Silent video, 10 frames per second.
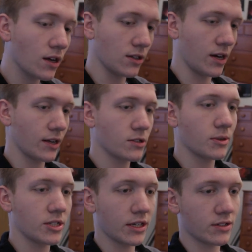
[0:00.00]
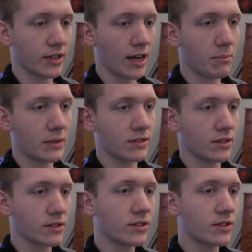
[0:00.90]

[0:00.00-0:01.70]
a lot, especially because I got business